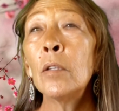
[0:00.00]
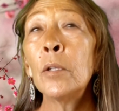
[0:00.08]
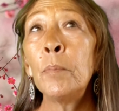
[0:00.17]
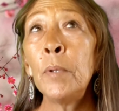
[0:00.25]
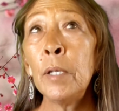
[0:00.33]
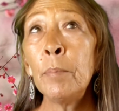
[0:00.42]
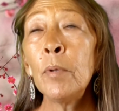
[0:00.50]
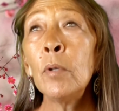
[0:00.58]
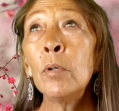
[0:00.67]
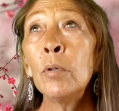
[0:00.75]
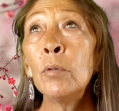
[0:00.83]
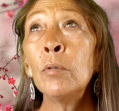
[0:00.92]
the people
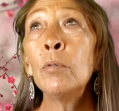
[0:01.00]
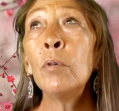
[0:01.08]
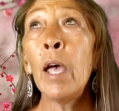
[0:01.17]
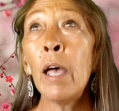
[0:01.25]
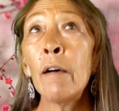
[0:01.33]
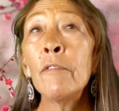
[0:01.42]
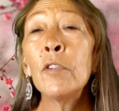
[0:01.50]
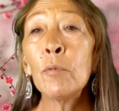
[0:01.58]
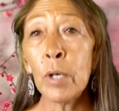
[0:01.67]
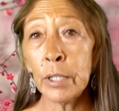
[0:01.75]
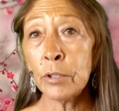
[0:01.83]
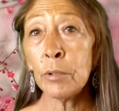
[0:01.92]
who have the
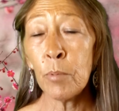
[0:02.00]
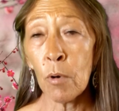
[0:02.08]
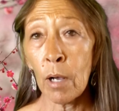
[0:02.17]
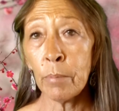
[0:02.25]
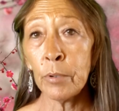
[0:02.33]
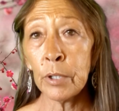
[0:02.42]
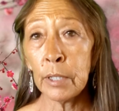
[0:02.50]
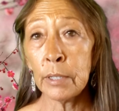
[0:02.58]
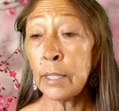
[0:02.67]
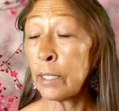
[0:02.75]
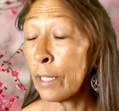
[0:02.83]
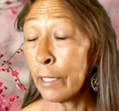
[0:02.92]
rental
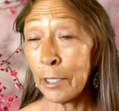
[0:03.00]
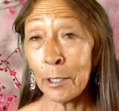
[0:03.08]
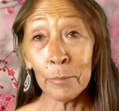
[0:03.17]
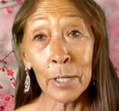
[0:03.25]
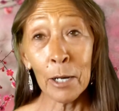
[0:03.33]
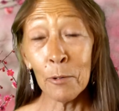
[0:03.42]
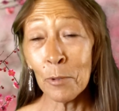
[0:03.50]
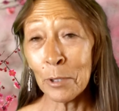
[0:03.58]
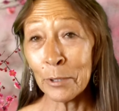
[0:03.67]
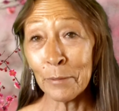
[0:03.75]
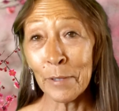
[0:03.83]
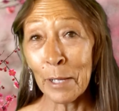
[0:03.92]
properties, and I am not
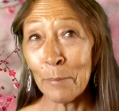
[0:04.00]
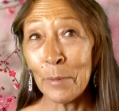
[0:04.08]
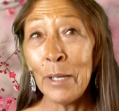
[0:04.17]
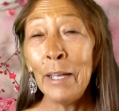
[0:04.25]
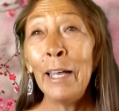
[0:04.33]
one of them,